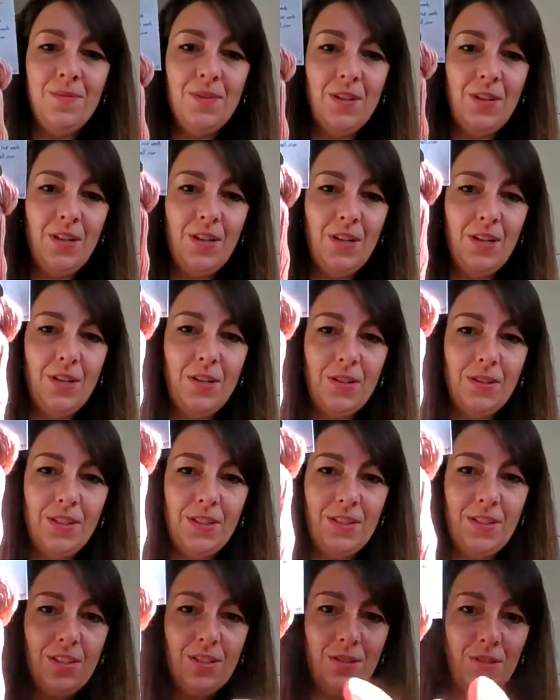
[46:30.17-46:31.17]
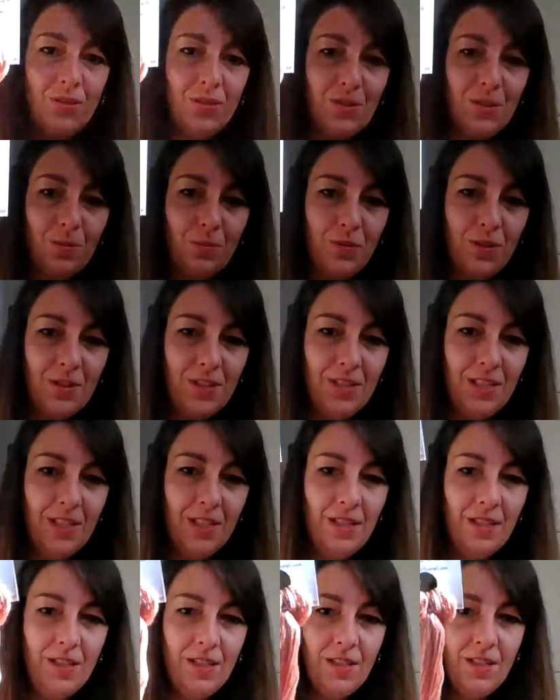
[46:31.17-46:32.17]
Oh, this is also pretty.
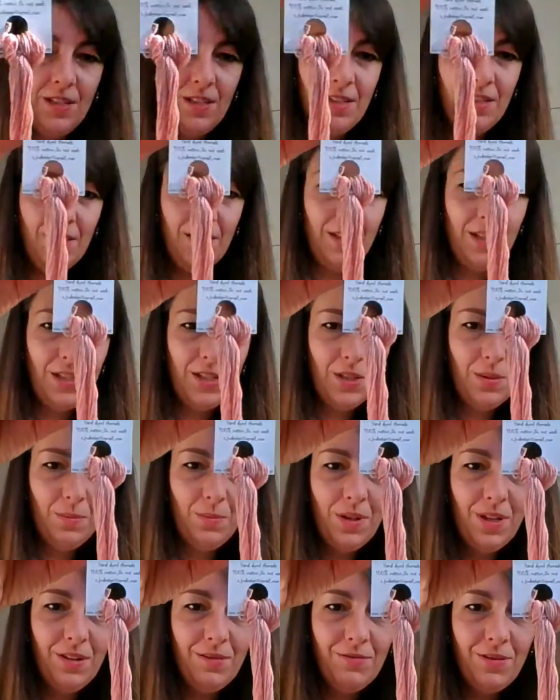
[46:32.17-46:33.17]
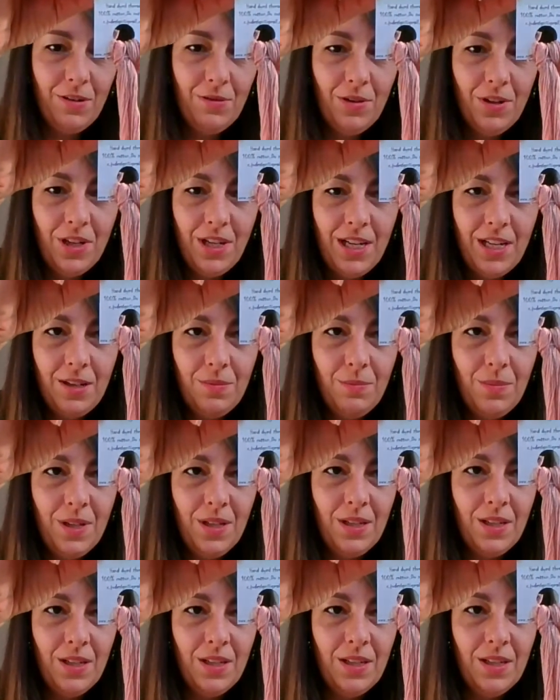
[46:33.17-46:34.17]
It's a pink, variegated
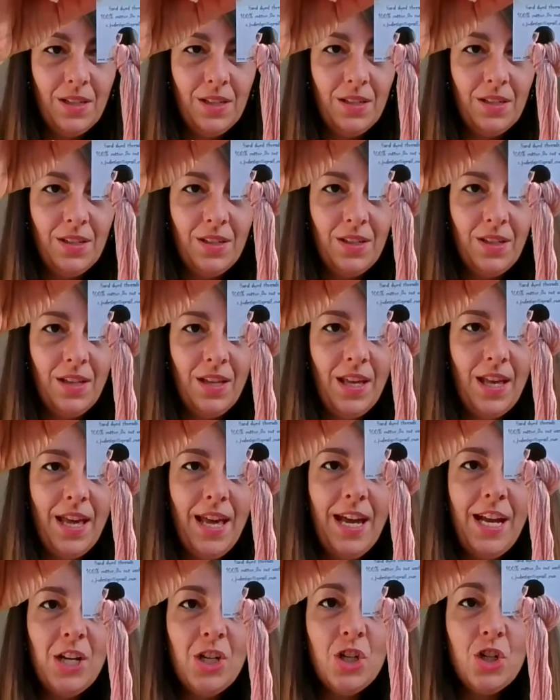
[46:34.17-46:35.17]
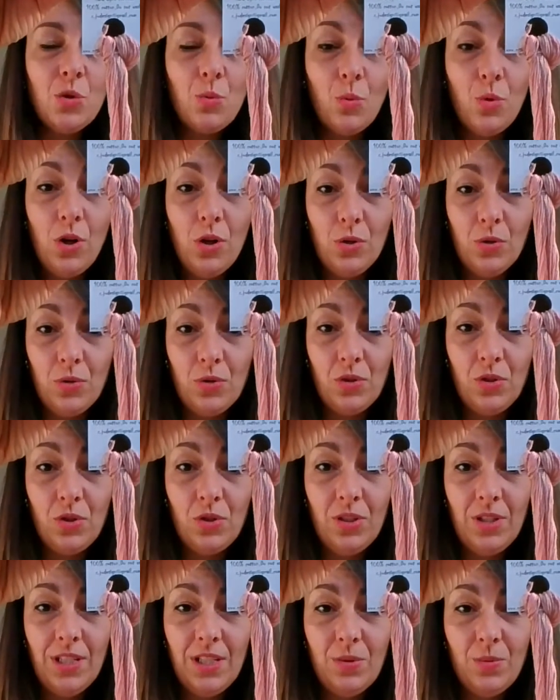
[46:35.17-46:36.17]
pink. Ash
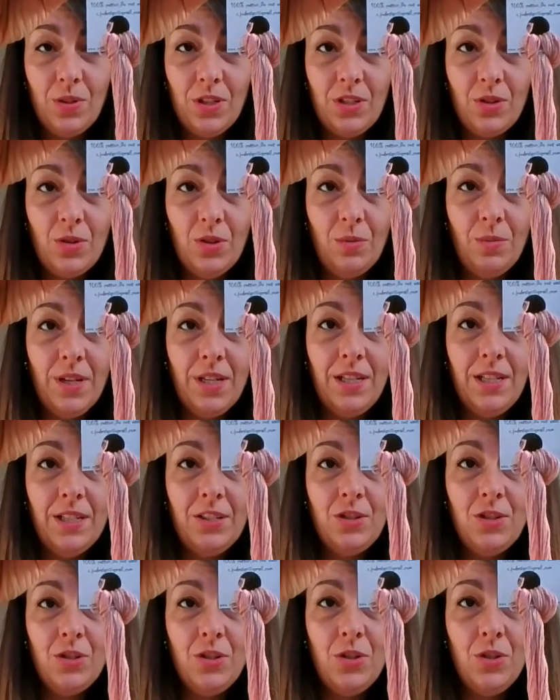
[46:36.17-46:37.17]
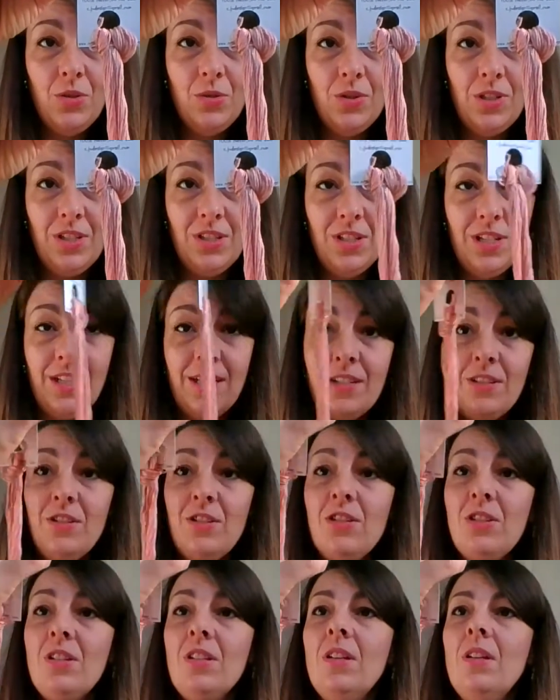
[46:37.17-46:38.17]
Rose is what it's called by Xstitchmd
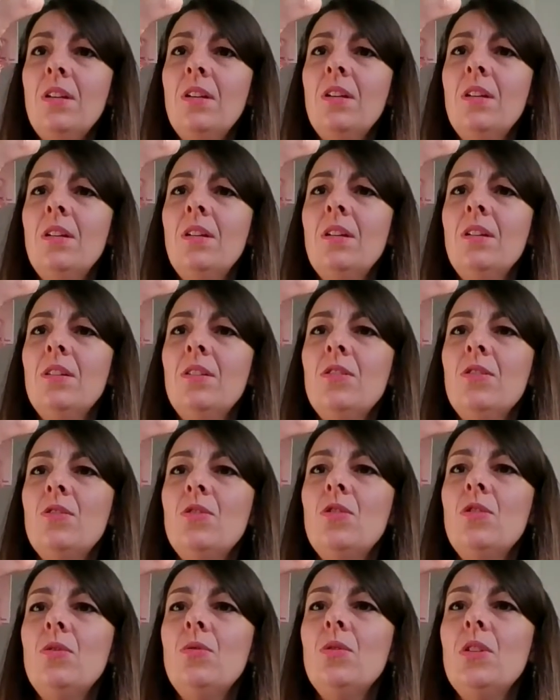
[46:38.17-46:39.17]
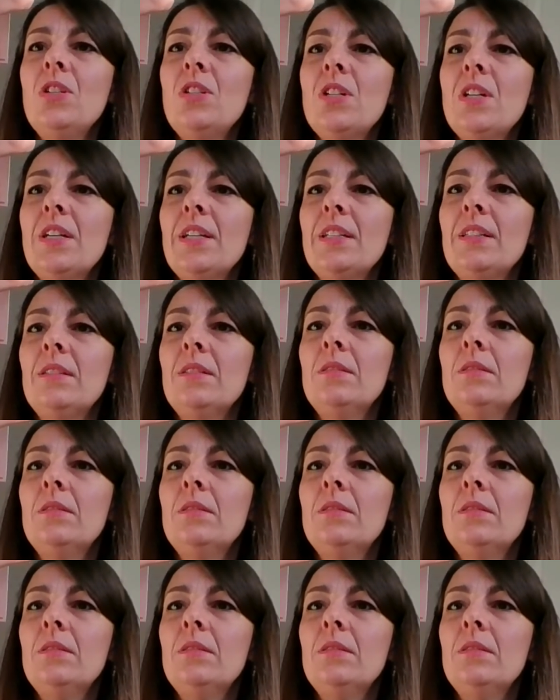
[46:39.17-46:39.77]
Designs. Design.